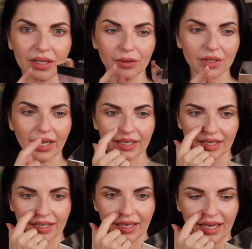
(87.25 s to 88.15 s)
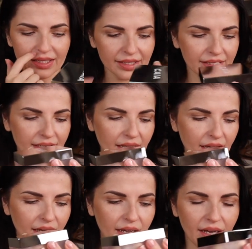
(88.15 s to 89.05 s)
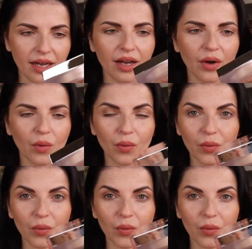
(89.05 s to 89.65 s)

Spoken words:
look like a glass. Wow,